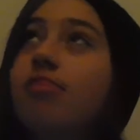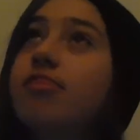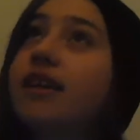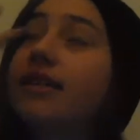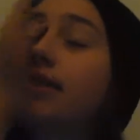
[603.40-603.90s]

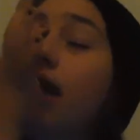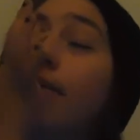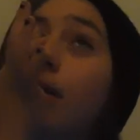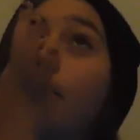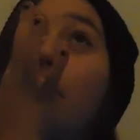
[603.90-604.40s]
this
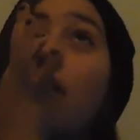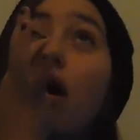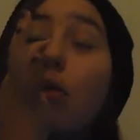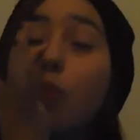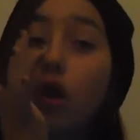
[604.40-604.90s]
summer
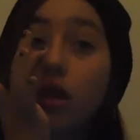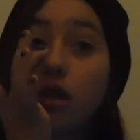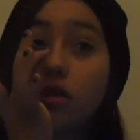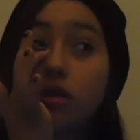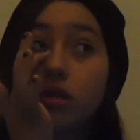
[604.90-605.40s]

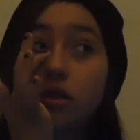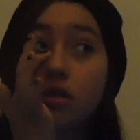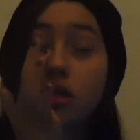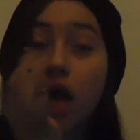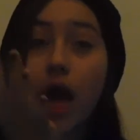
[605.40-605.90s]

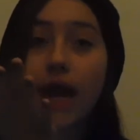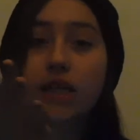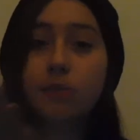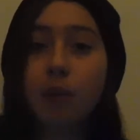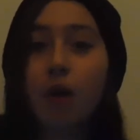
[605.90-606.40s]
I
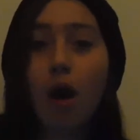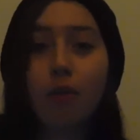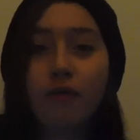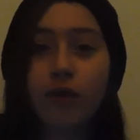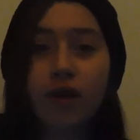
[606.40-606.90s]
asked my mom
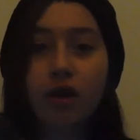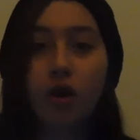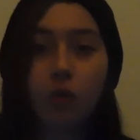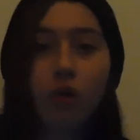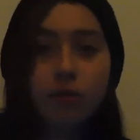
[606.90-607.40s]
if we could go
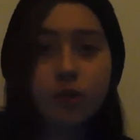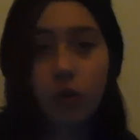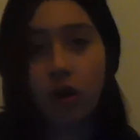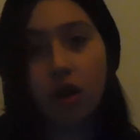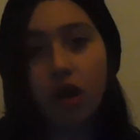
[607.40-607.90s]
to Warped
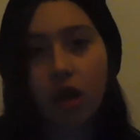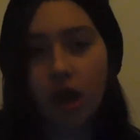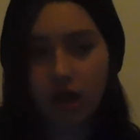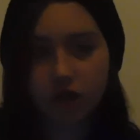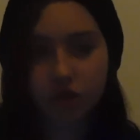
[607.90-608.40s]
Tour,
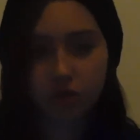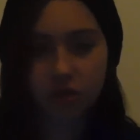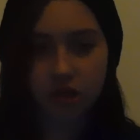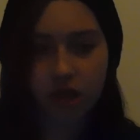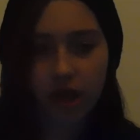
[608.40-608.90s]
and she was
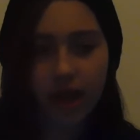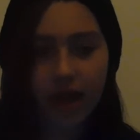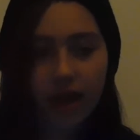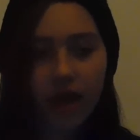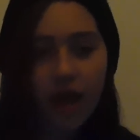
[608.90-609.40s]
just like,
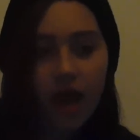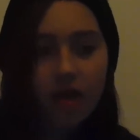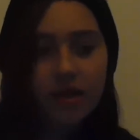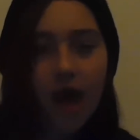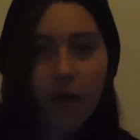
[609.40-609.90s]

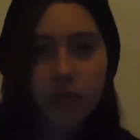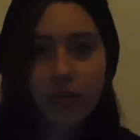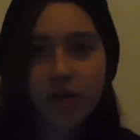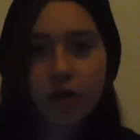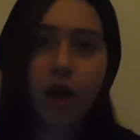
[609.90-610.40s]
that would
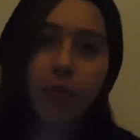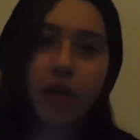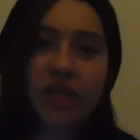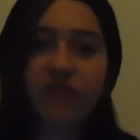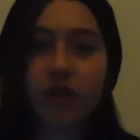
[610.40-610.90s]
be a great
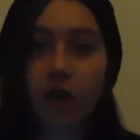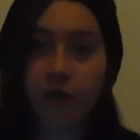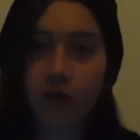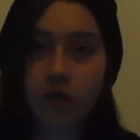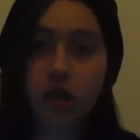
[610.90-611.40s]
place for your
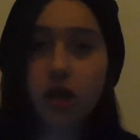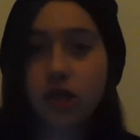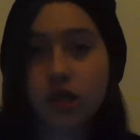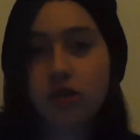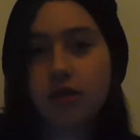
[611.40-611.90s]
first
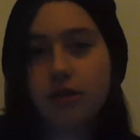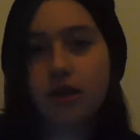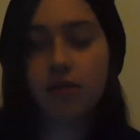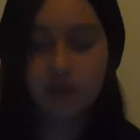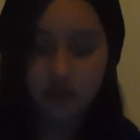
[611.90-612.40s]
concert.
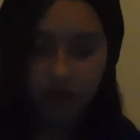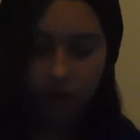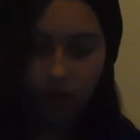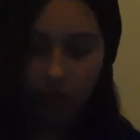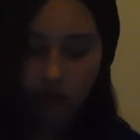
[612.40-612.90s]
I'm just like,
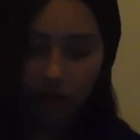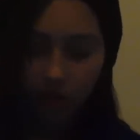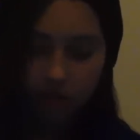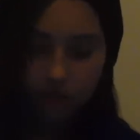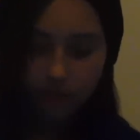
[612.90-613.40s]
okay.
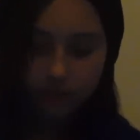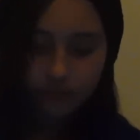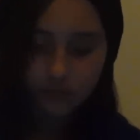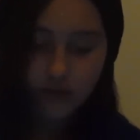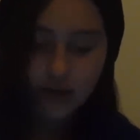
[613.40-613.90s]

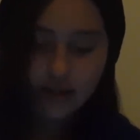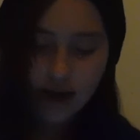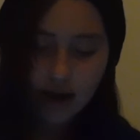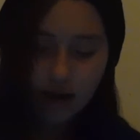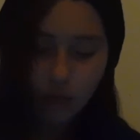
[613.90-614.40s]
But
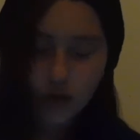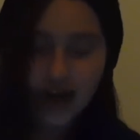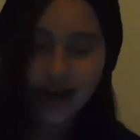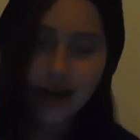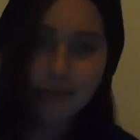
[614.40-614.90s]
then we
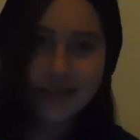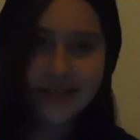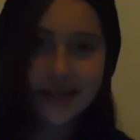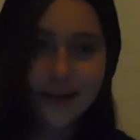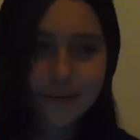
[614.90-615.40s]
ended up missing
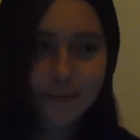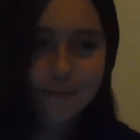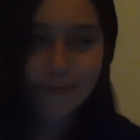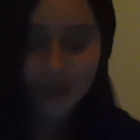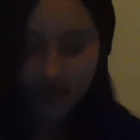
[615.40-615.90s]
it
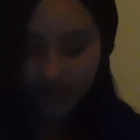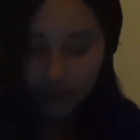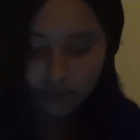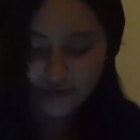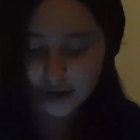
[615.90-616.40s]

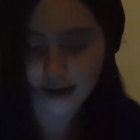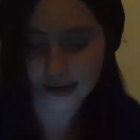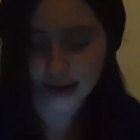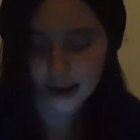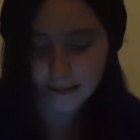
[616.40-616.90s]
because we forgot the
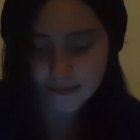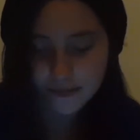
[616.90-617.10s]
date.